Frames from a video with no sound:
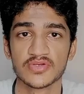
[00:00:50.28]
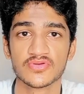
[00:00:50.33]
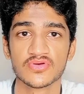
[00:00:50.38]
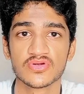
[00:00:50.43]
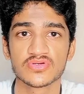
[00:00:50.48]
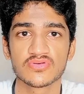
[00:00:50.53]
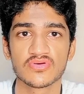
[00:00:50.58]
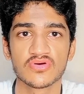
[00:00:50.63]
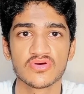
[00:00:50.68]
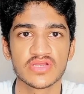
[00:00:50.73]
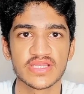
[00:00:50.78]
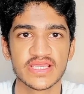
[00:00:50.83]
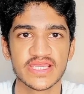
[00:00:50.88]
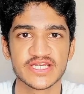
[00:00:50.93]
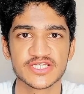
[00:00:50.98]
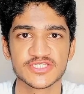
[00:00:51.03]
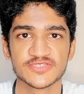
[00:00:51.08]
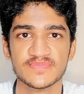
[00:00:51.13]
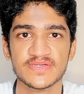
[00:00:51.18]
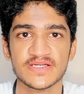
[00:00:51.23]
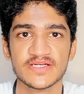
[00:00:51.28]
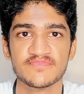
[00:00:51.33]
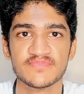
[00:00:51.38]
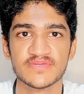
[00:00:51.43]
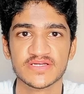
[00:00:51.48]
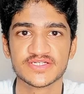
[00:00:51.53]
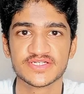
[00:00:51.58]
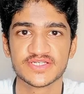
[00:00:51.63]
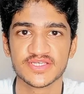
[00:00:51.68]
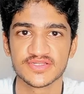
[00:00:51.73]
Not all ants build
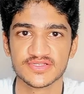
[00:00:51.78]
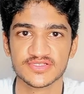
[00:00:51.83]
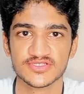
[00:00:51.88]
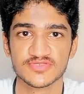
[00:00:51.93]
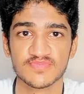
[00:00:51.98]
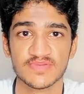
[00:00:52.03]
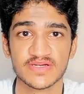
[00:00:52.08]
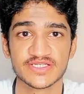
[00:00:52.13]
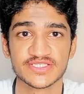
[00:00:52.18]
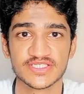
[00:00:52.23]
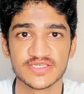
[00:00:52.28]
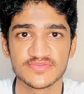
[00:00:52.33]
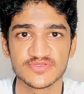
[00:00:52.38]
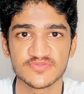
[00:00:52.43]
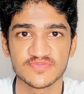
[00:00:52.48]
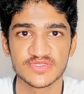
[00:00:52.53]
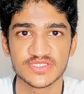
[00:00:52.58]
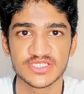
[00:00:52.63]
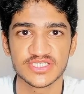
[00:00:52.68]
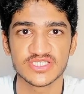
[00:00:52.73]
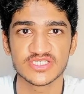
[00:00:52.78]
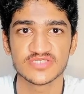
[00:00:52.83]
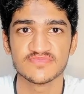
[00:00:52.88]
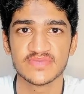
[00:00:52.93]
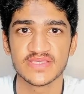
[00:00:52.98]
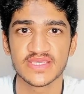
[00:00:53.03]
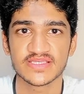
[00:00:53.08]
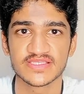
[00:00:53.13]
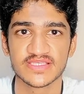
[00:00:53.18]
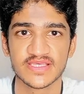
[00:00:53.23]
mud tunnels, but some species
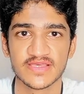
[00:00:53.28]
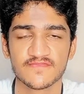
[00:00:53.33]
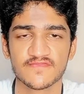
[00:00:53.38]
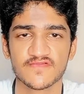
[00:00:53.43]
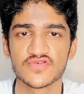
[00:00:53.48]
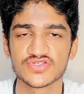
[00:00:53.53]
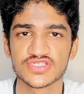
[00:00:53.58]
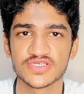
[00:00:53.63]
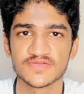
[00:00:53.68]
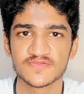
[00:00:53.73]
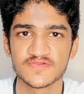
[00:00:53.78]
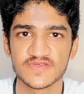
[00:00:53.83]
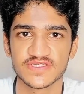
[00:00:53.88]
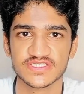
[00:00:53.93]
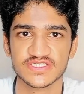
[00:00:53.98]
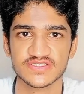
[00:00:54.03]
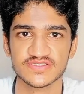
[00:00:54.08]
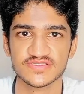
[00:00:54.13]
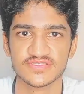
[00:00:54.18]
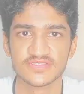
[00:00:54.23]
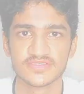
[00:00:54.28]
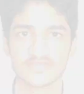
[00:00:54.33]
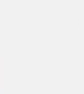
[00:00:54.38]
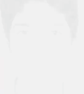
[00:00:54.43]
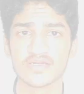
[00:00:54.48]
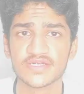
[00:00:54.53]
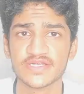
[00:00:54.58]
make them for some reasons.